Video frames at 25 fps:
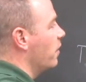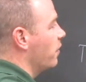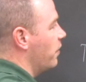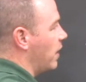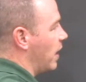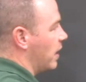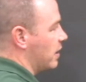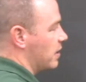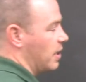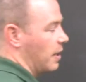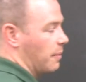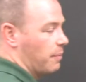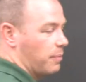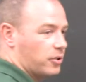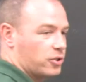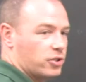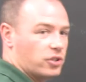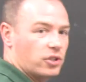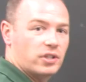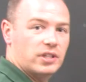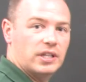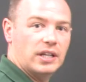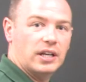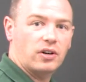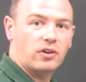that
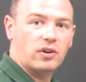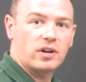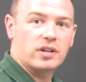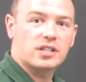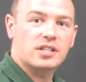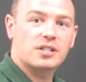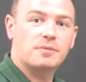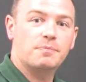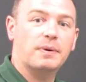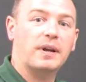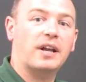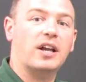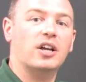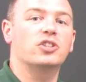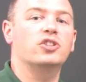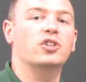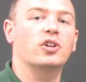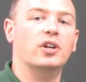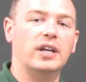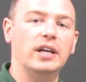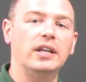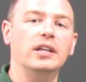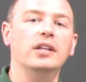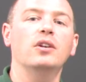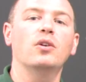temperature decreases because
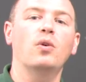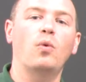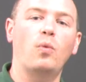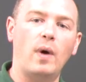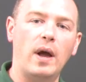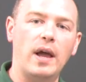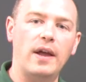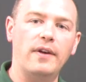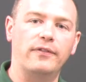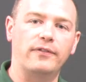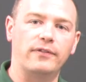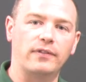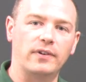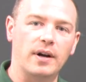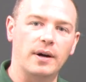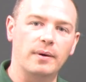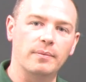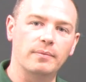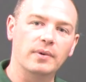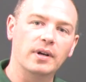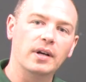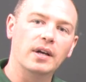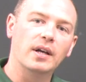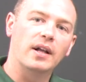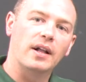you're getting away
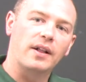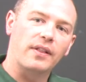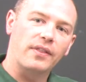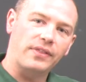from